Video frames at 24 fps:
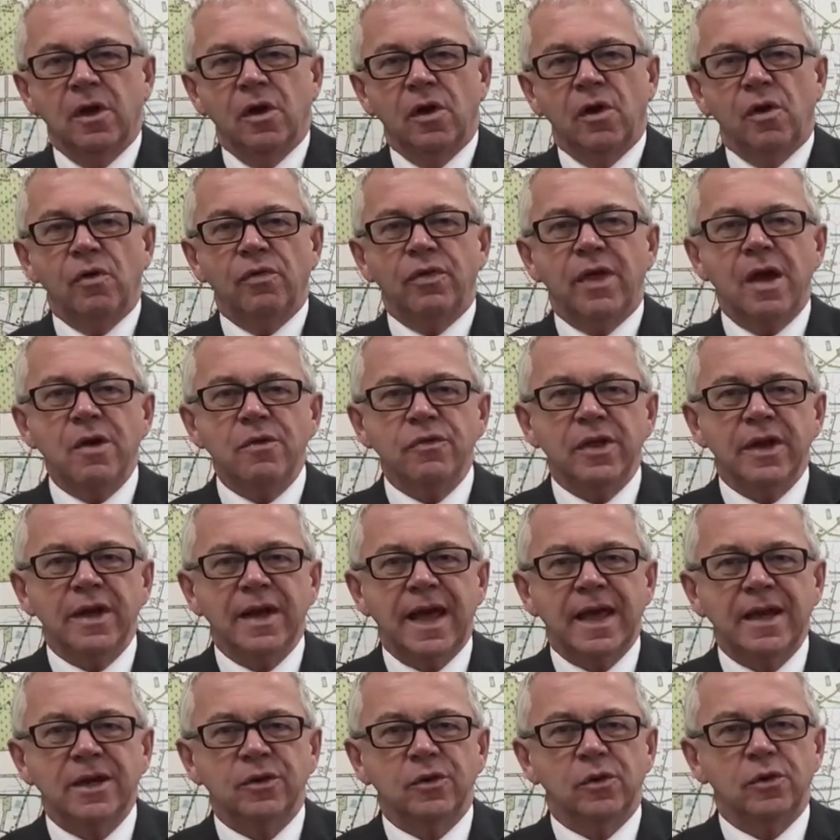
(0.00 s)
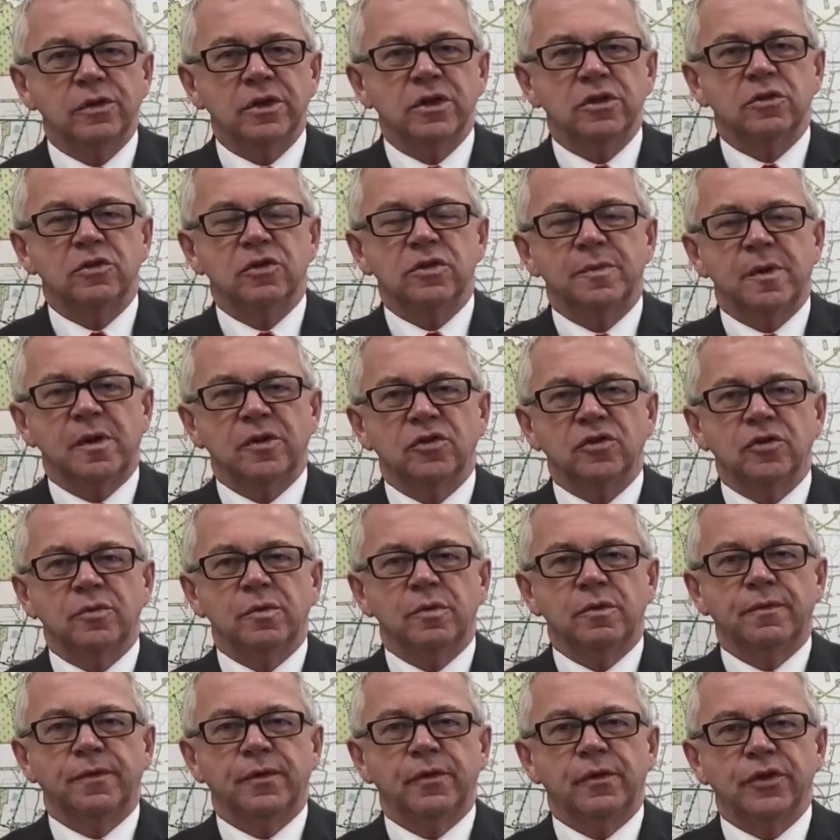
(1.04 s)
Although the landlord is
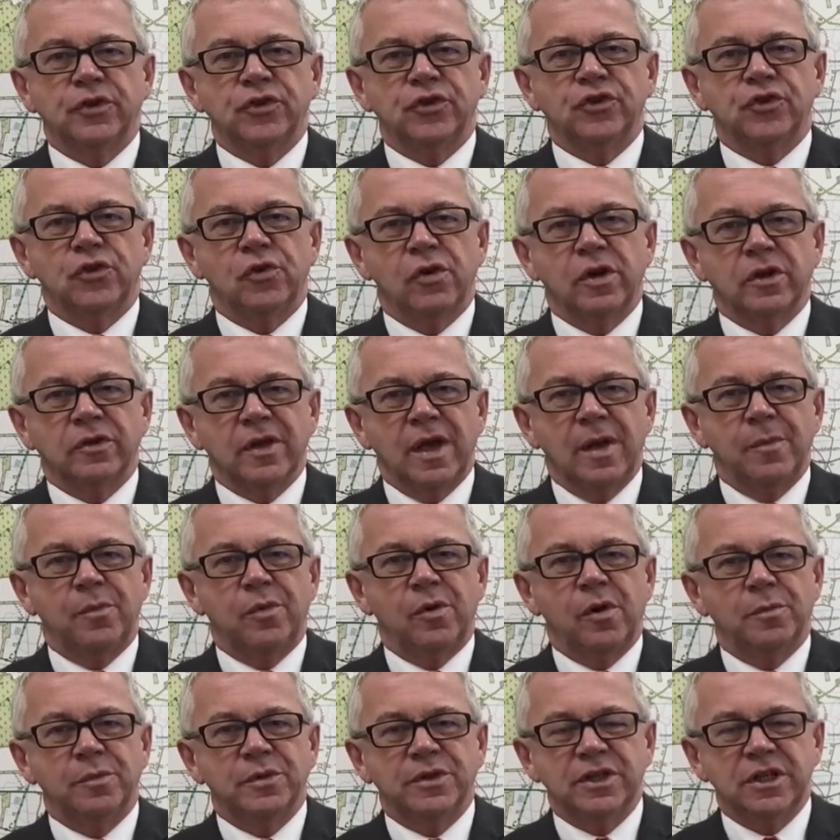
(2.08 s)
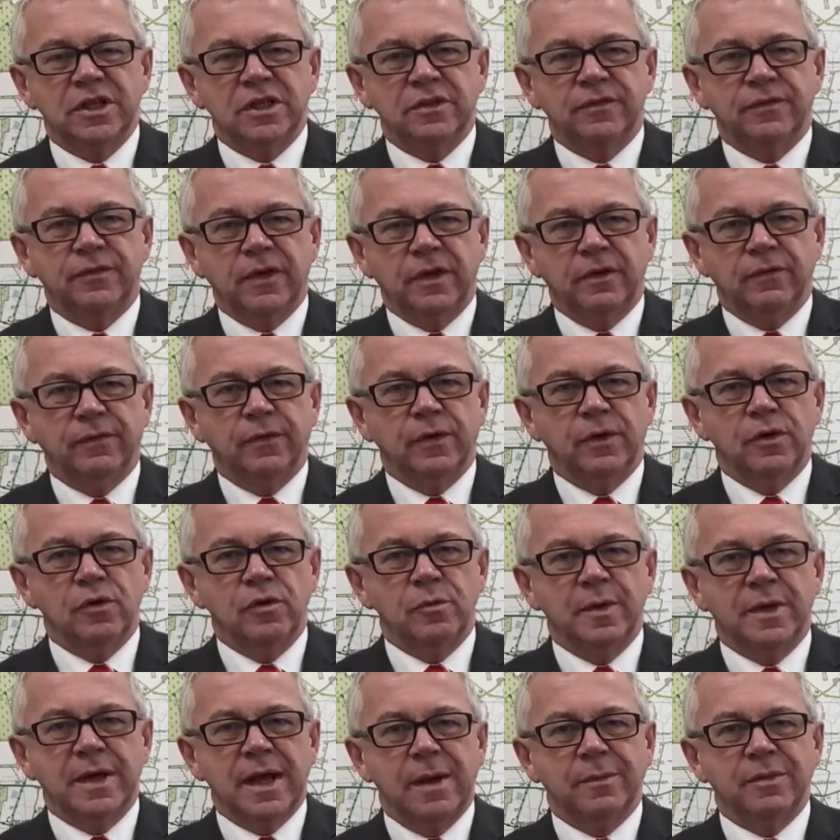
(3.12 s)
responsible for ensuring their property is fit for
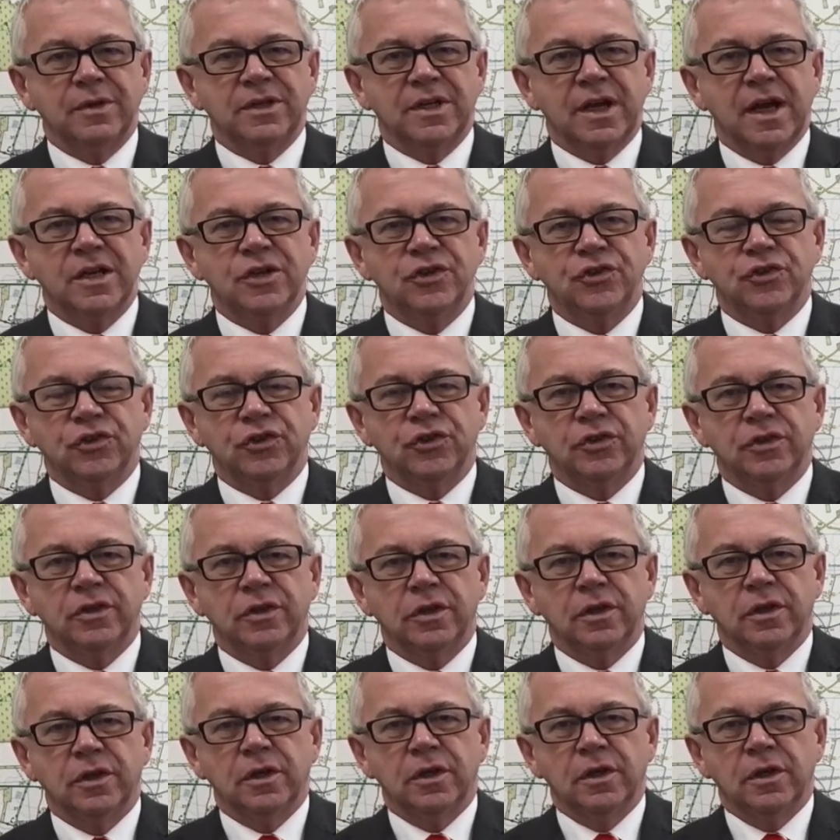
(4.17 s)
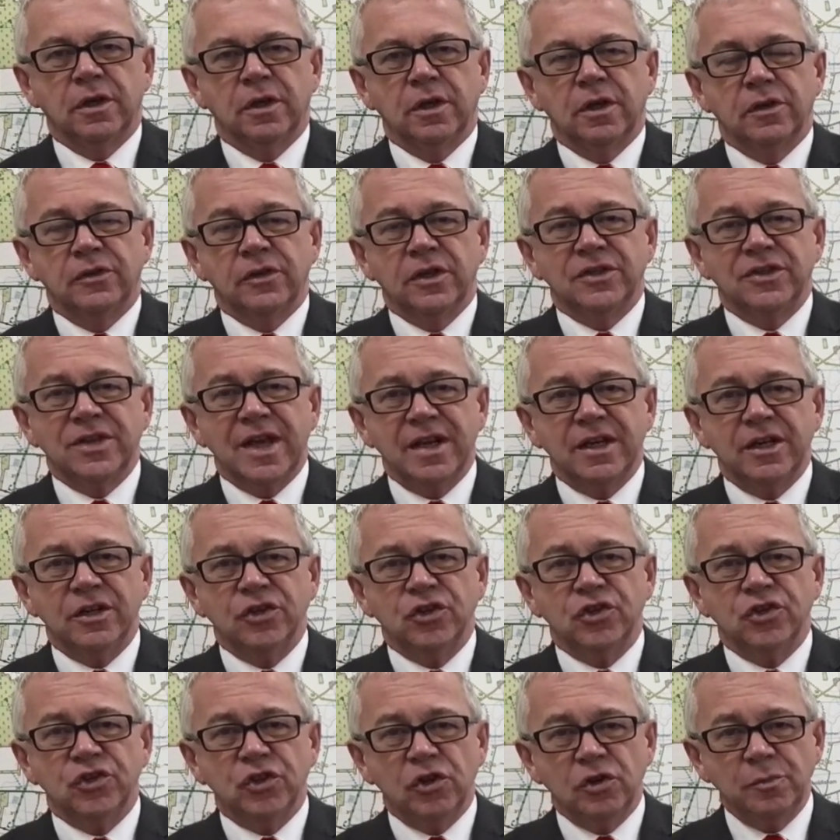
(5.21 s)
human habitation, the
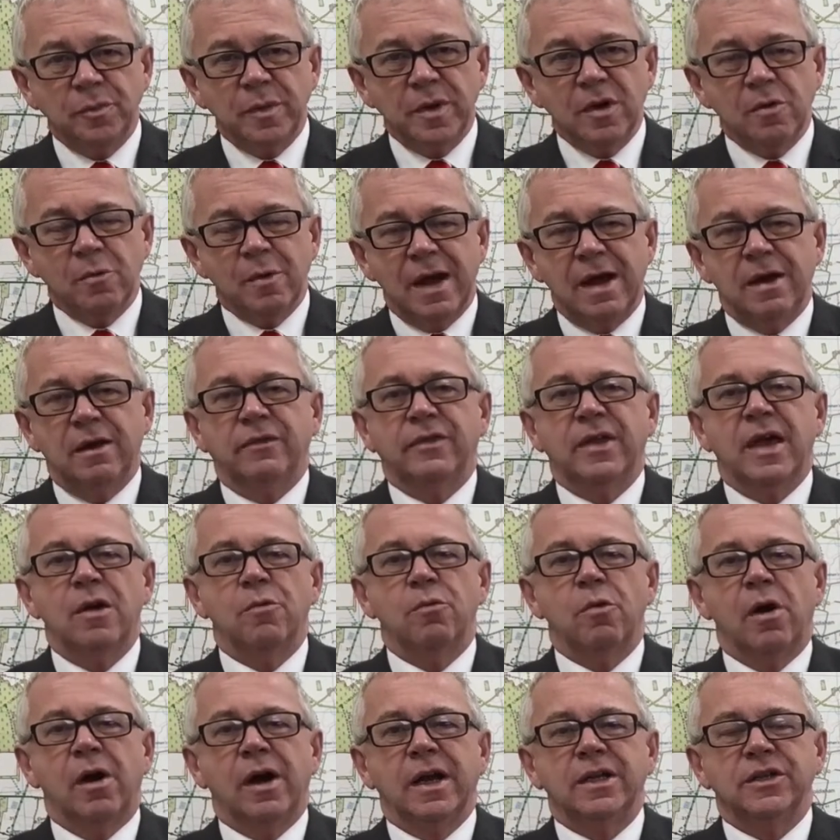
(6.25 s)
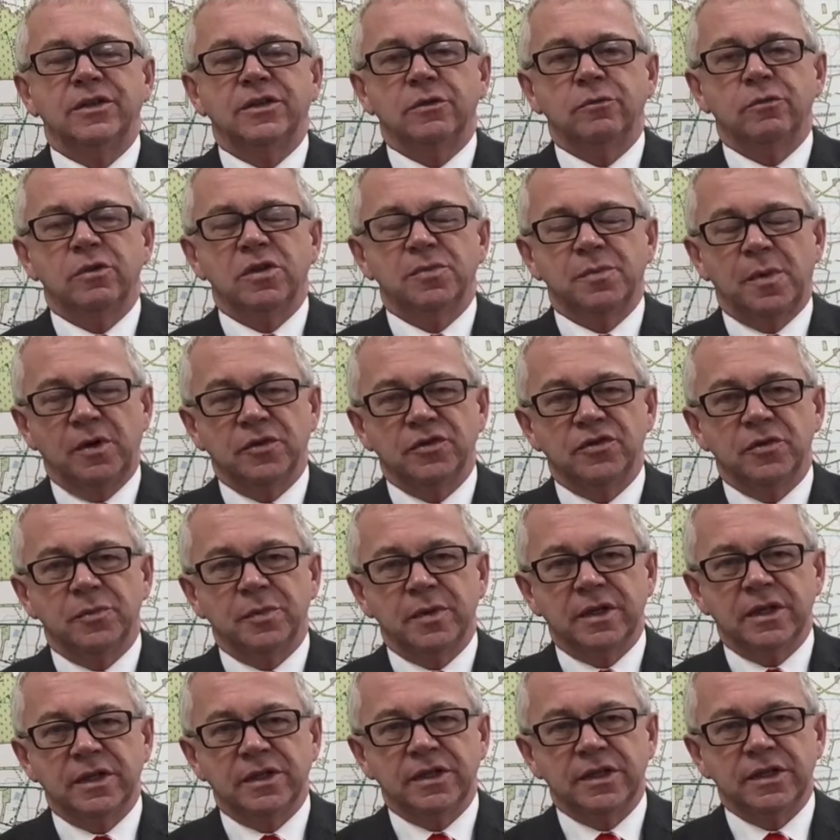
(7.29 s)
tenant should be aware of their rights and
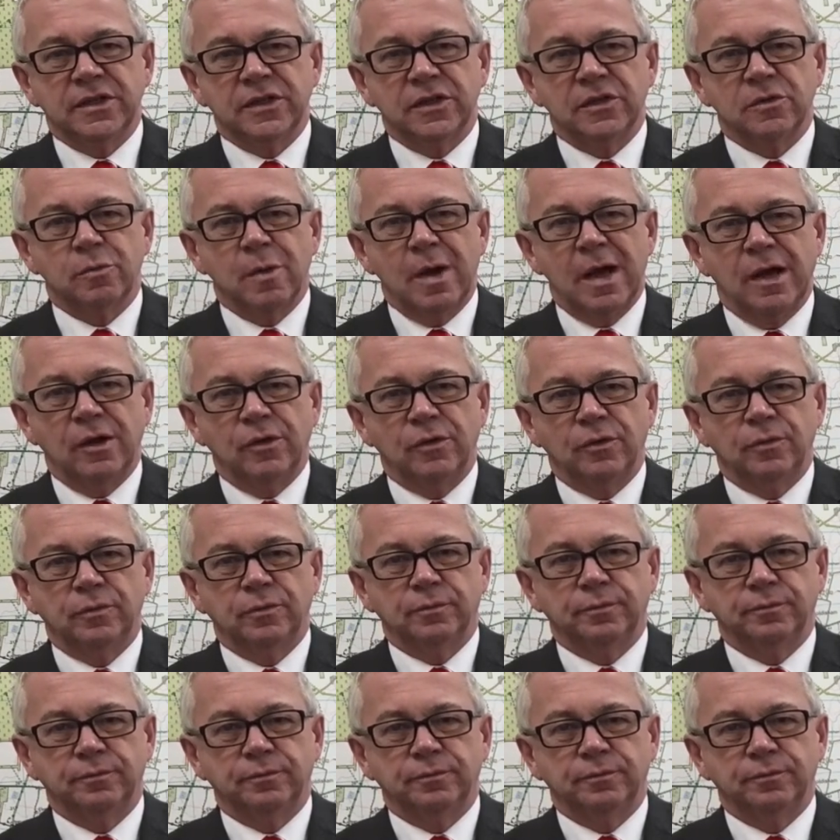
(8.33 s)
responsibilities as well.